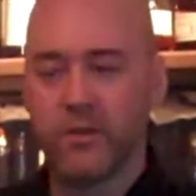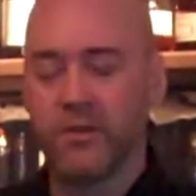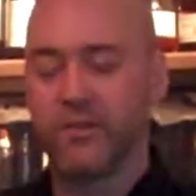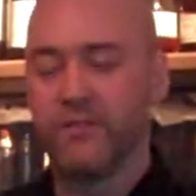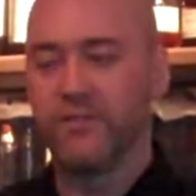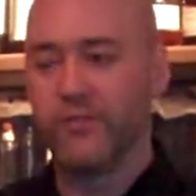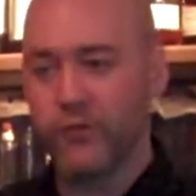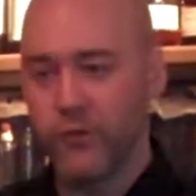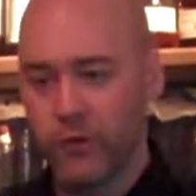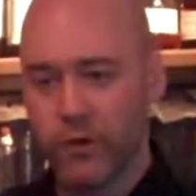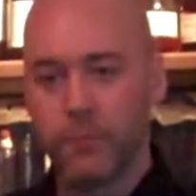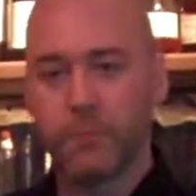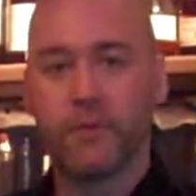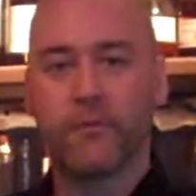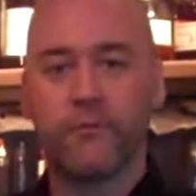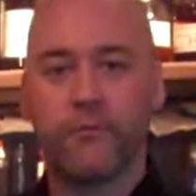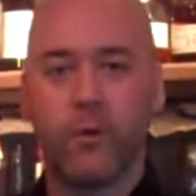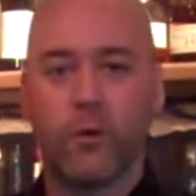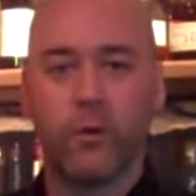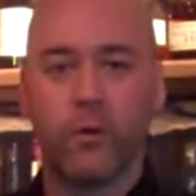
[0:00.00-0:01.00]
which is juniper
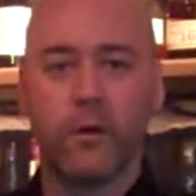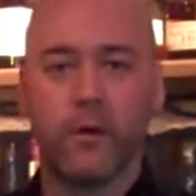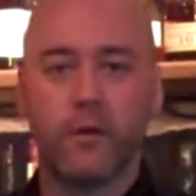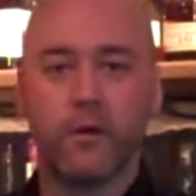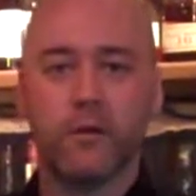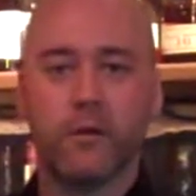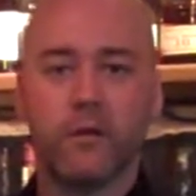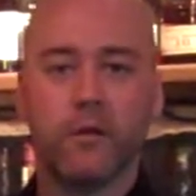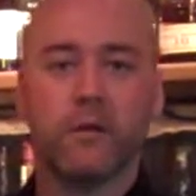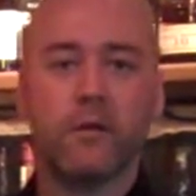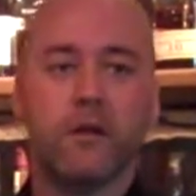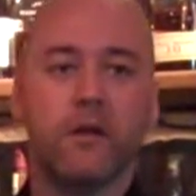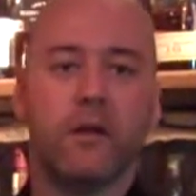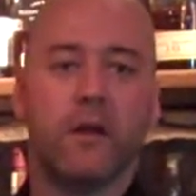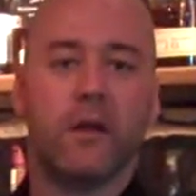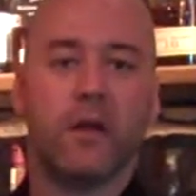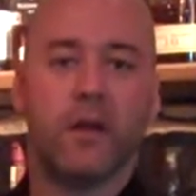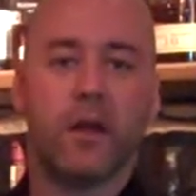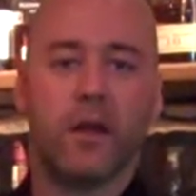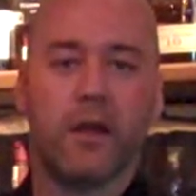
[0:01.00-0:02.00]
forward
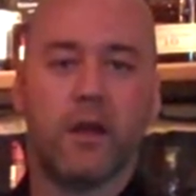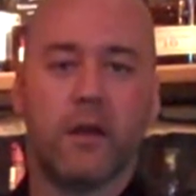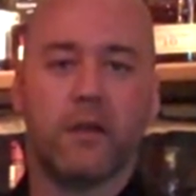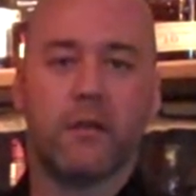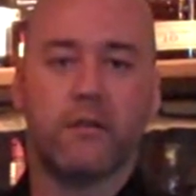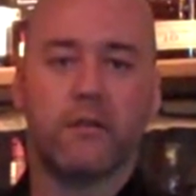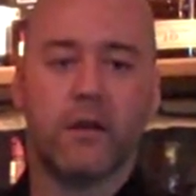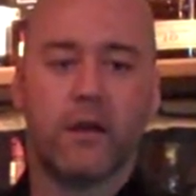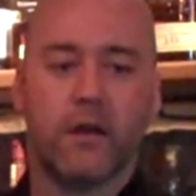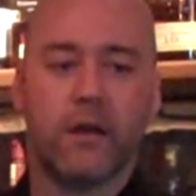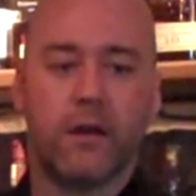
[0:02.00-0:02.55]
and